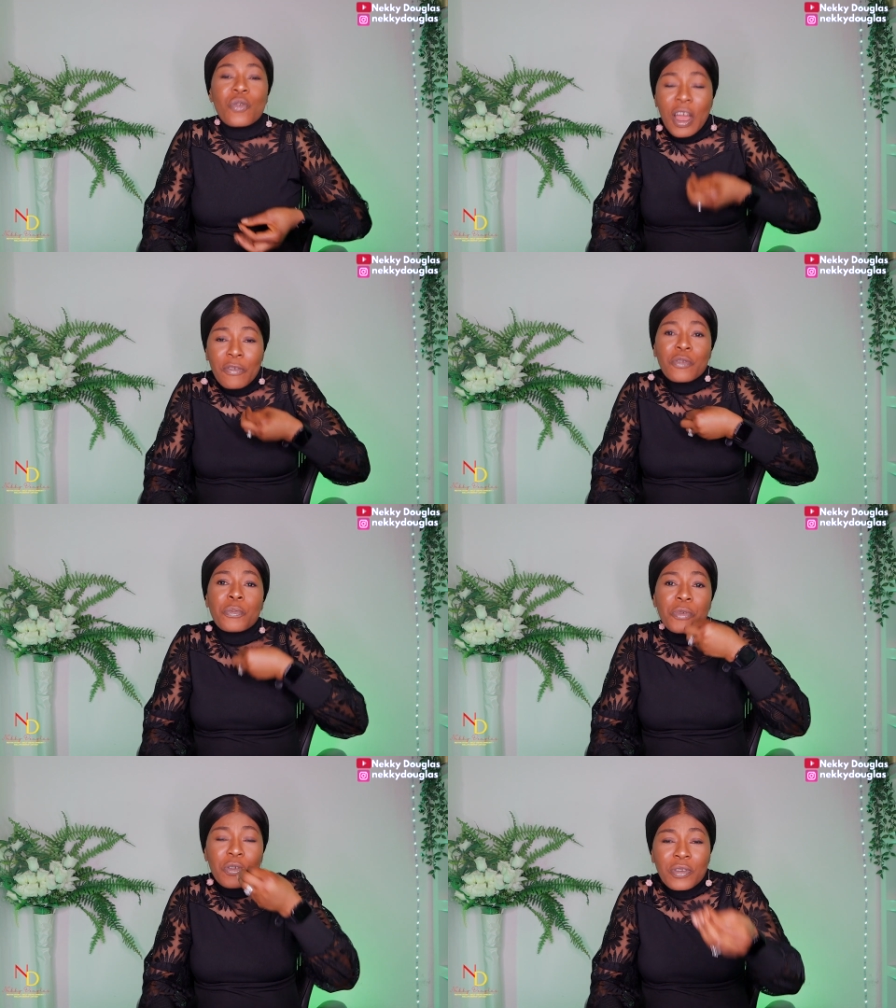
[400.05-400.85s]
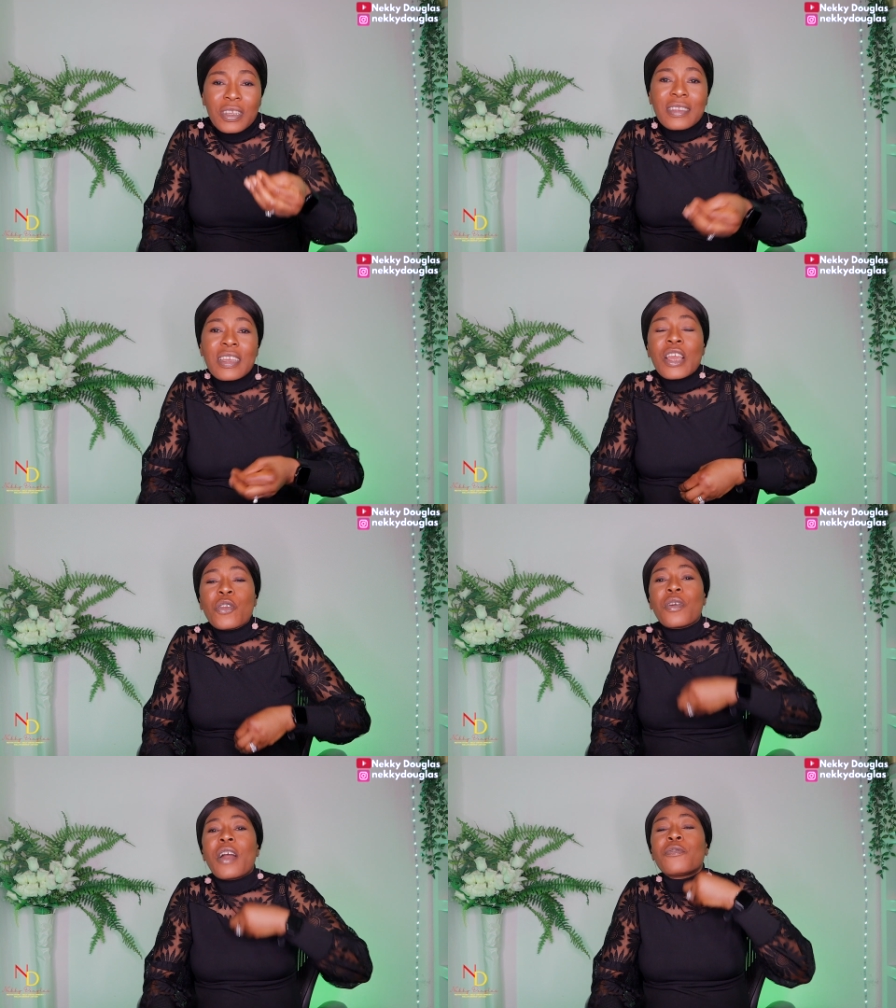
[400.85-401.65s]
You have to build it,
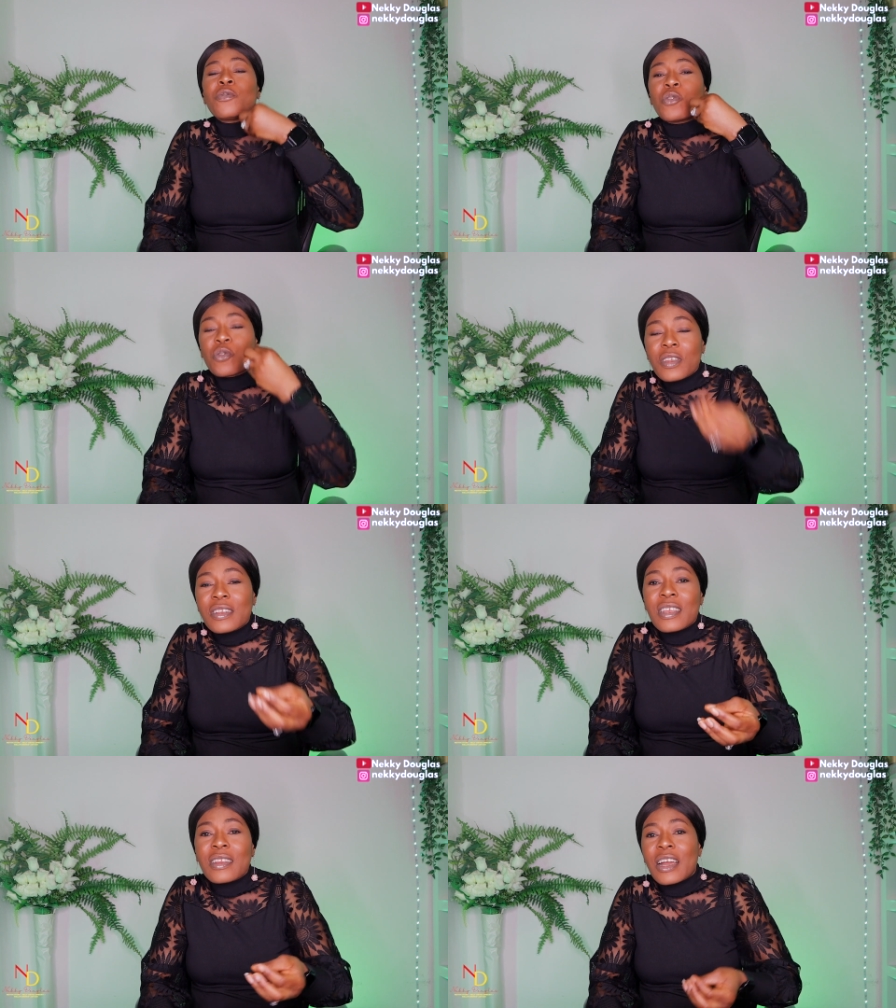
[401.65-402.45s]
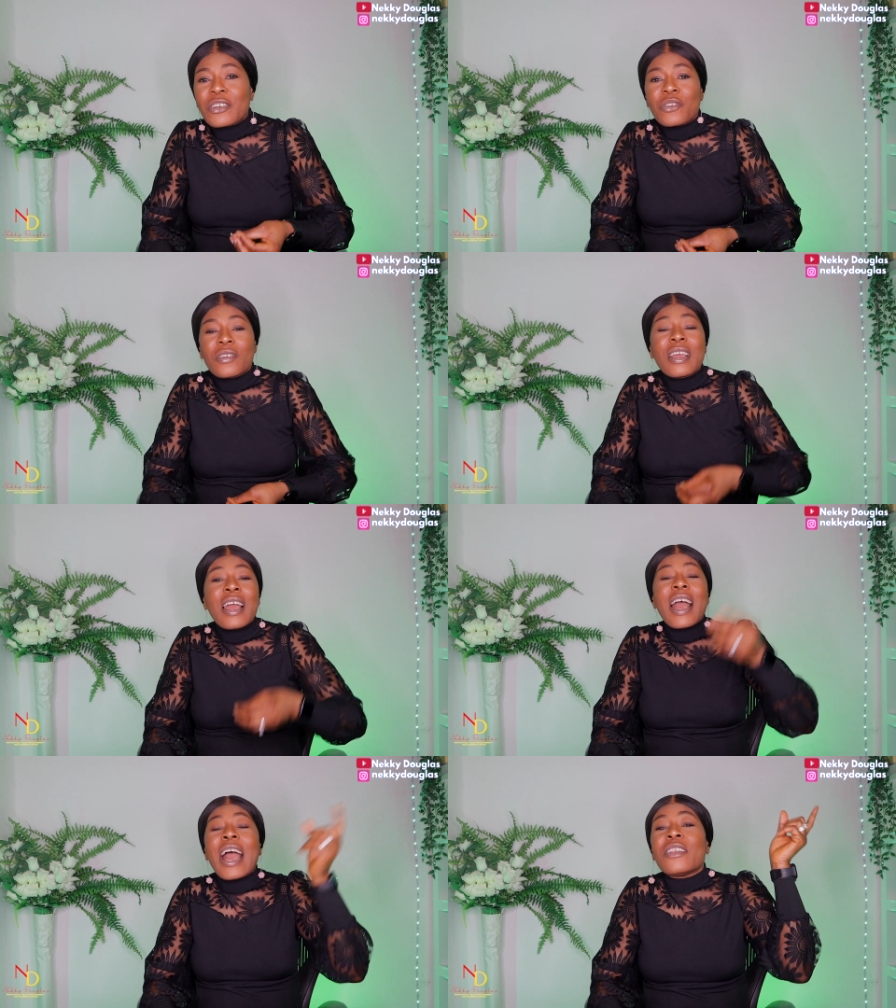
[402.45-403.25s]
you have to show it in action,
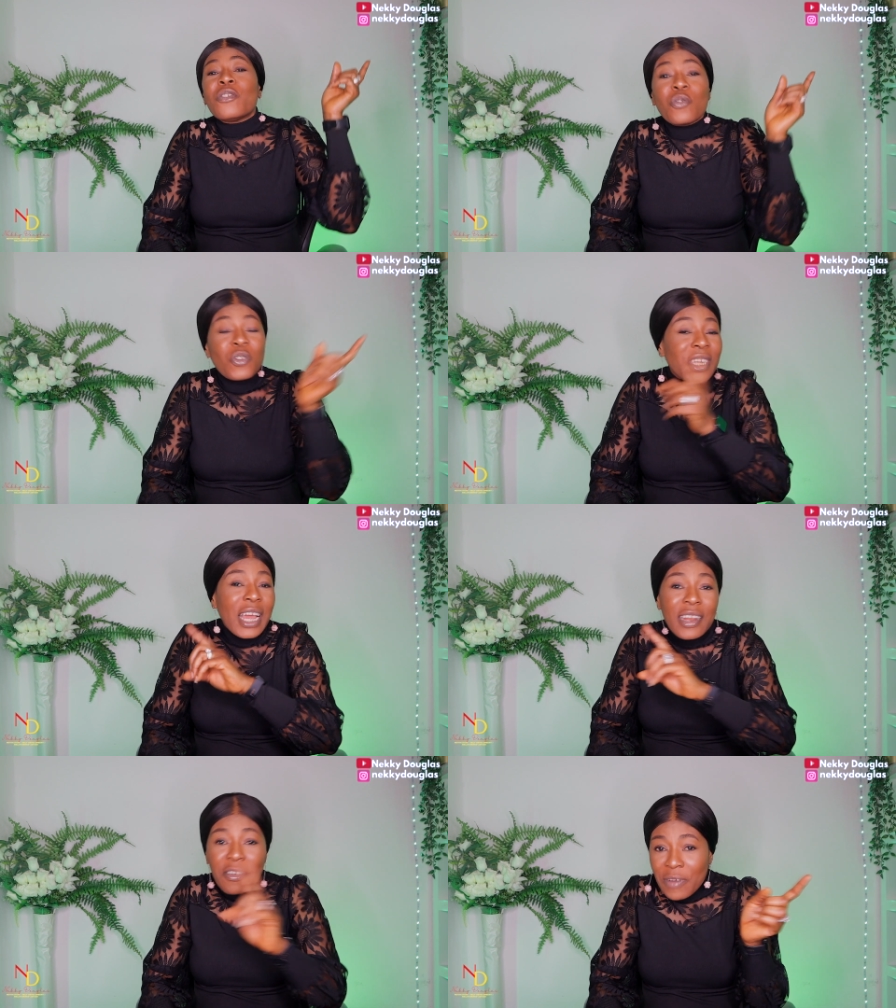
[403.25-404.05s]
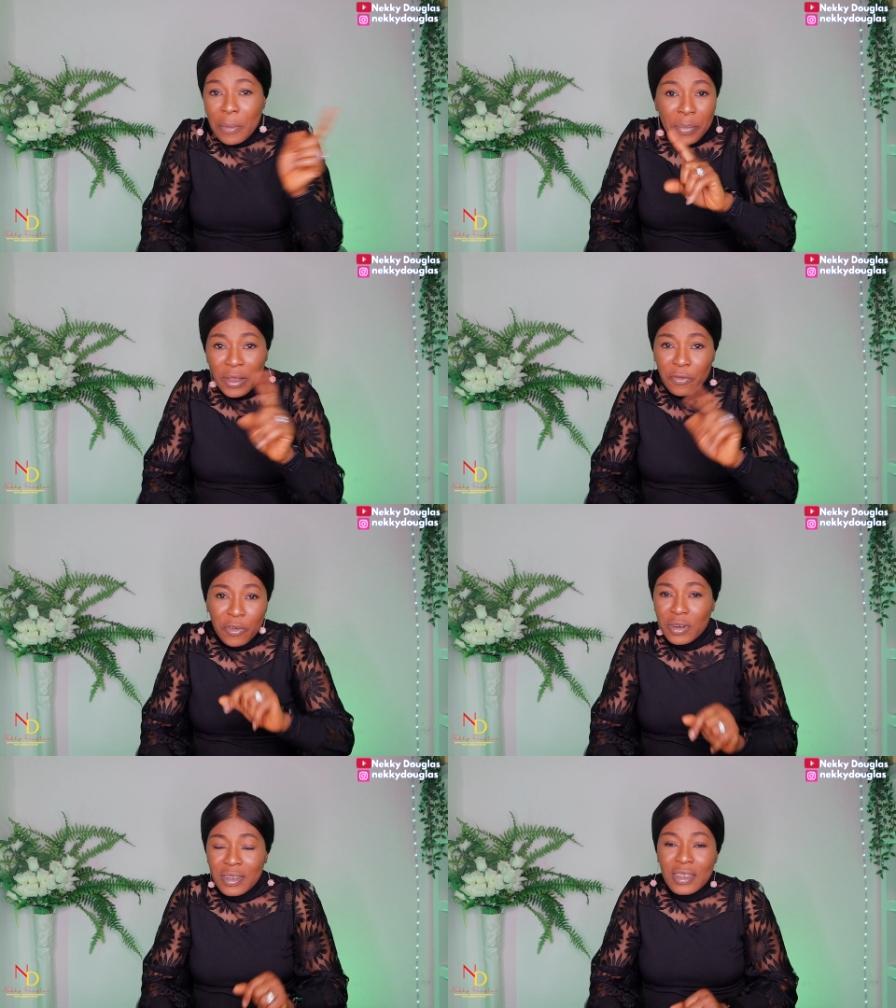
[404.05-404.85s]
and you shall never beg
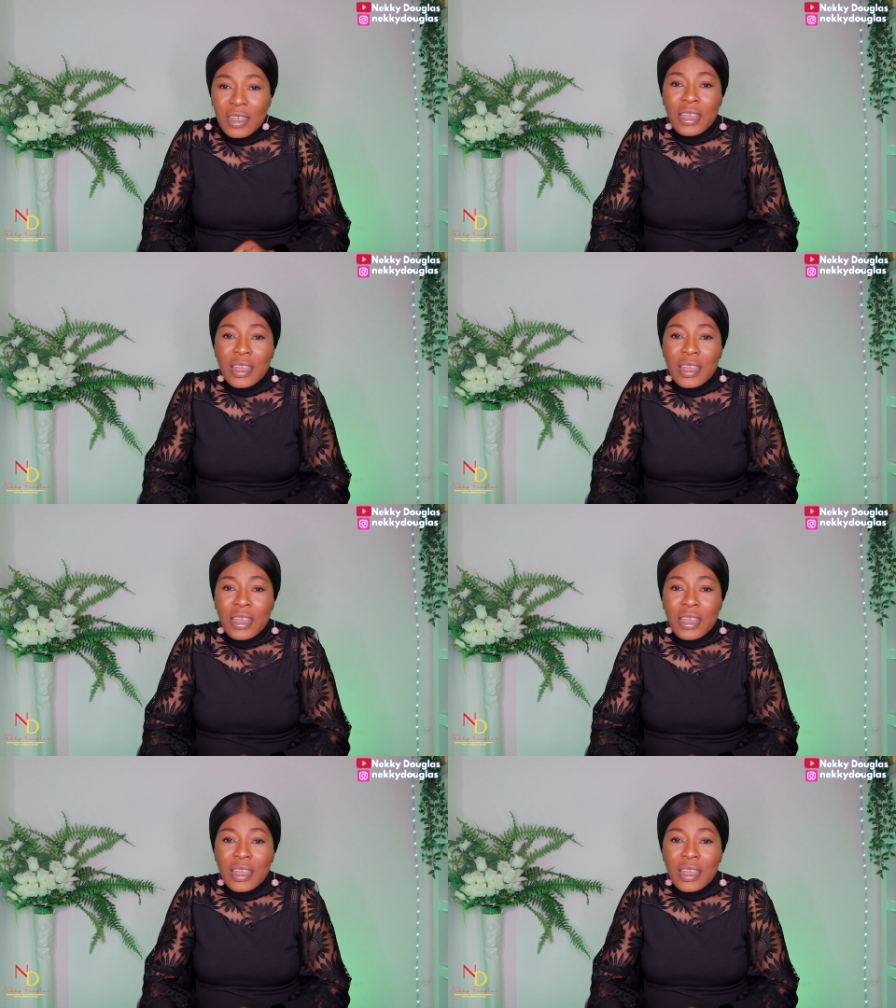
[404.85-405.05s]
for it.